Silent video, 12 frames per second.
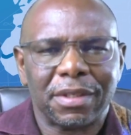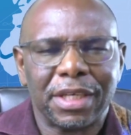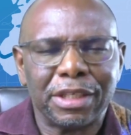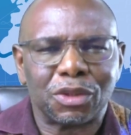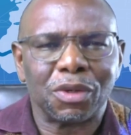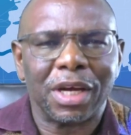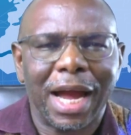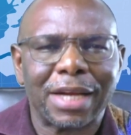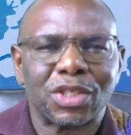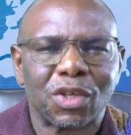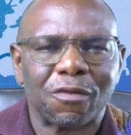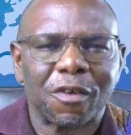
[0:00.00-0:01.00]
into the
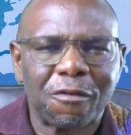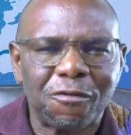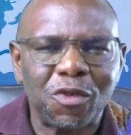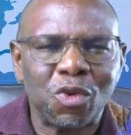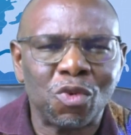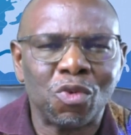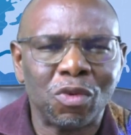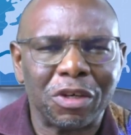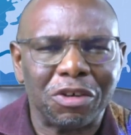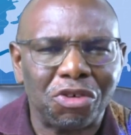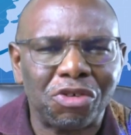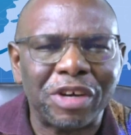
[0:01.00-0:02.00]
hands of a few
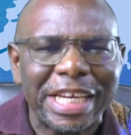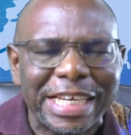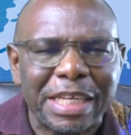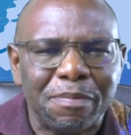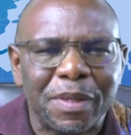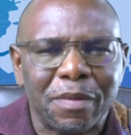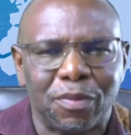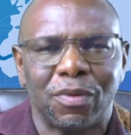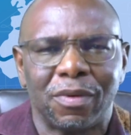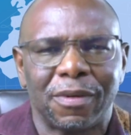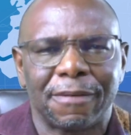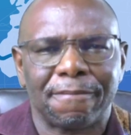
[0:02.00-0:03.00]
greedy
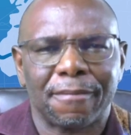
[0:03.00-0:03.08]
people,